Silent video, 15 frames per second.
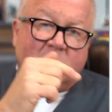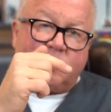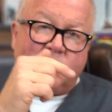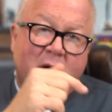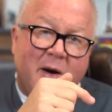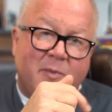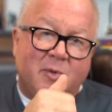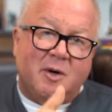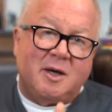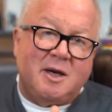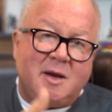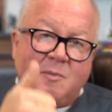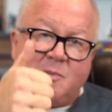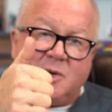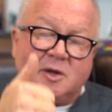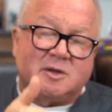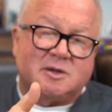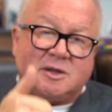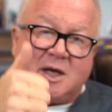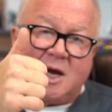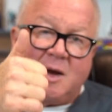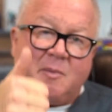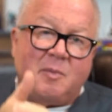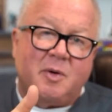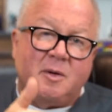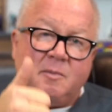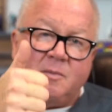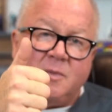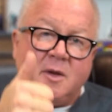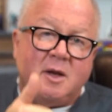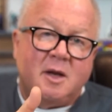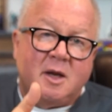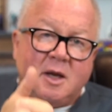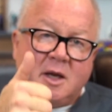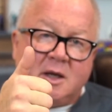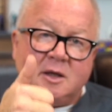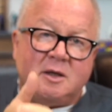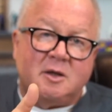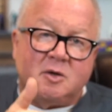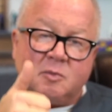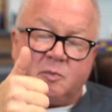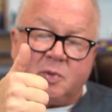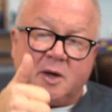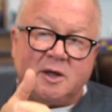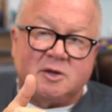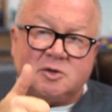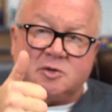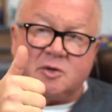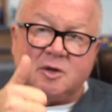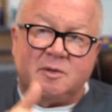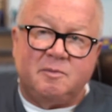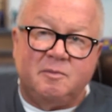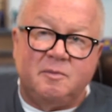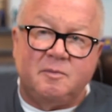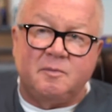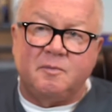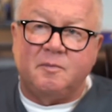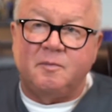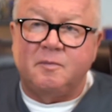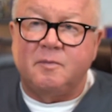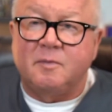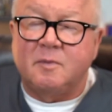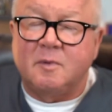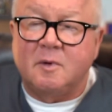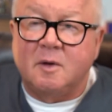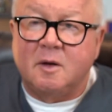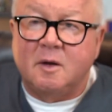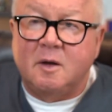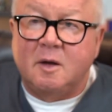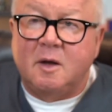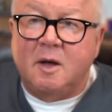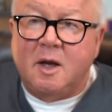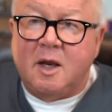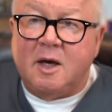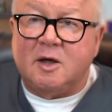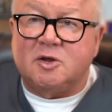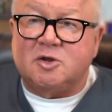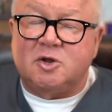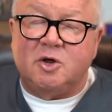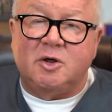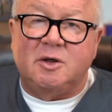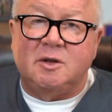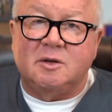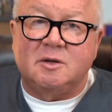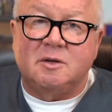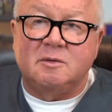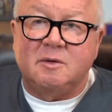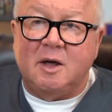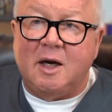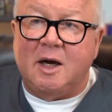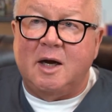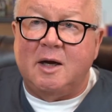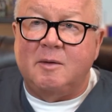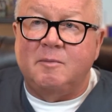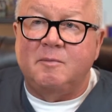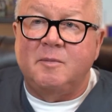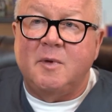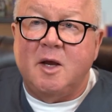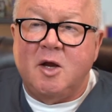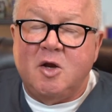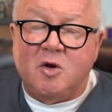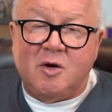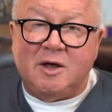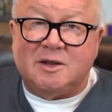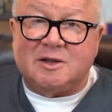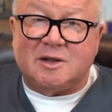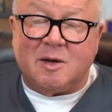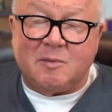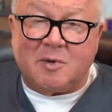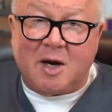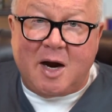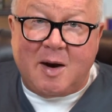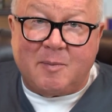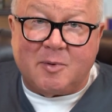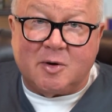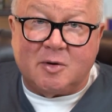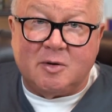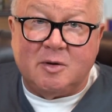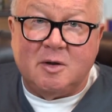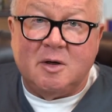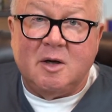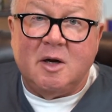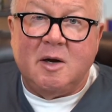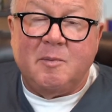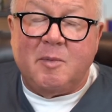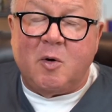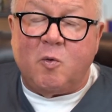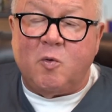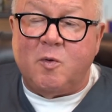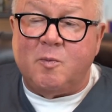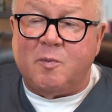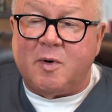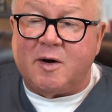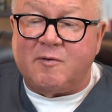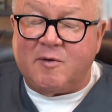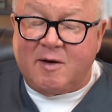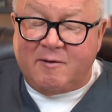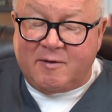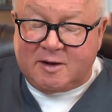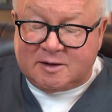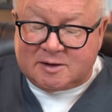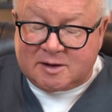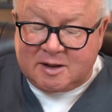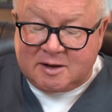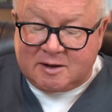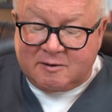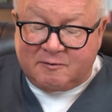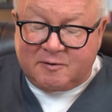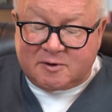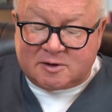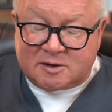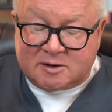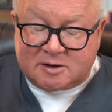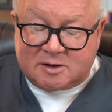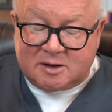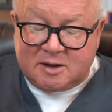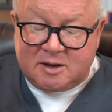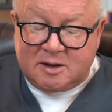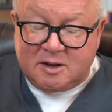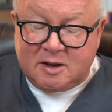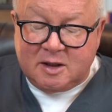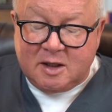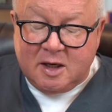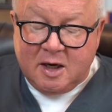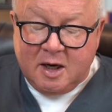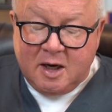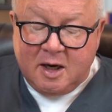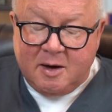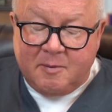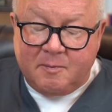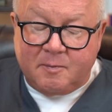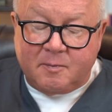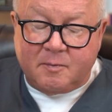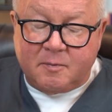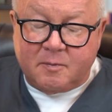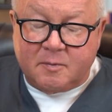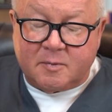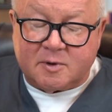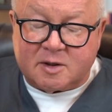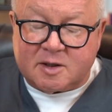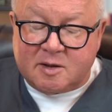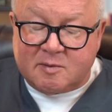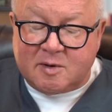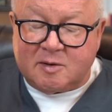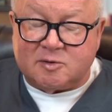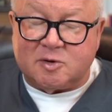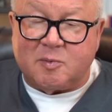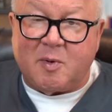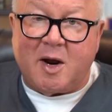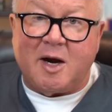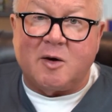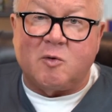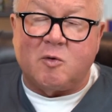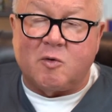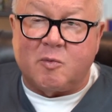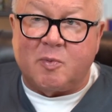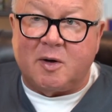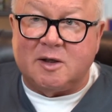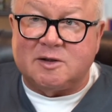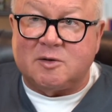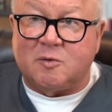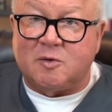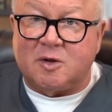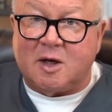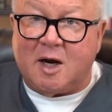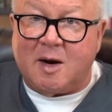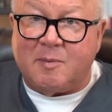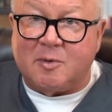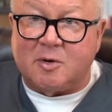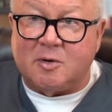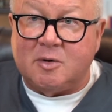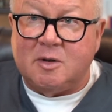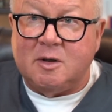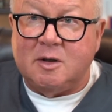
properly. It builds up in your bloodstream, and it shouldn't. Um, you need some copper, but but if you have a zinc deficiency, um, sometimes your body will replace it with copper.